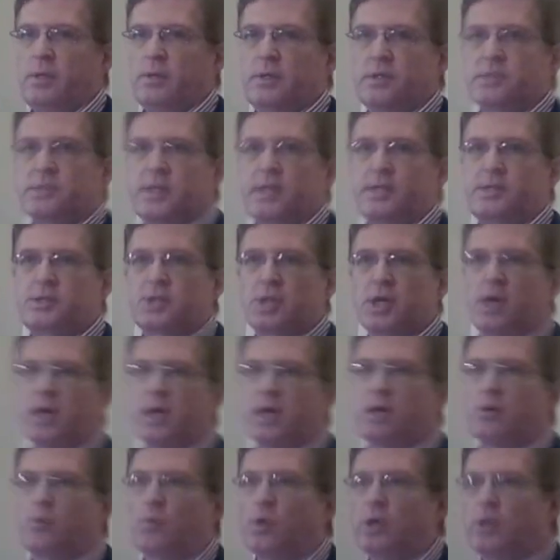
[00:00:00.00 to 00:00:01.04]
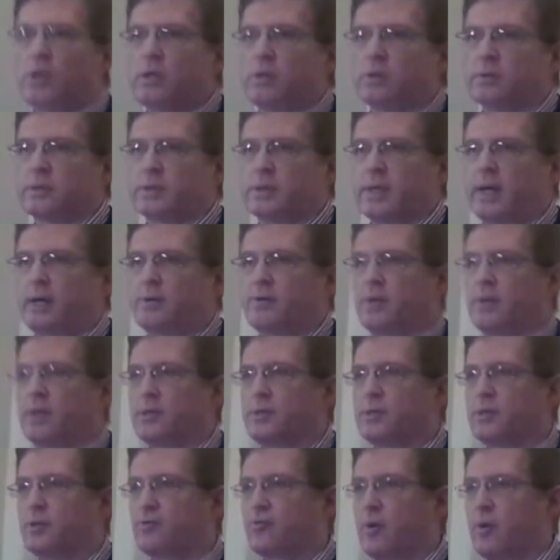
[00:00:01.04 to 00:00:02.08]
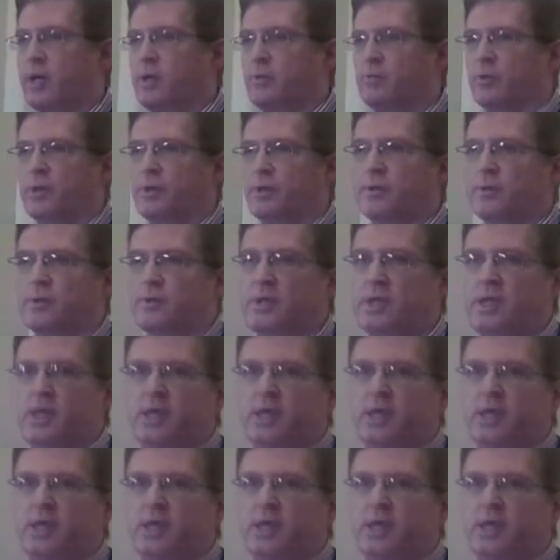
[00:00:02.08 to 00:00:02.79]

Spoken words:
There's an entire world out there to trade with.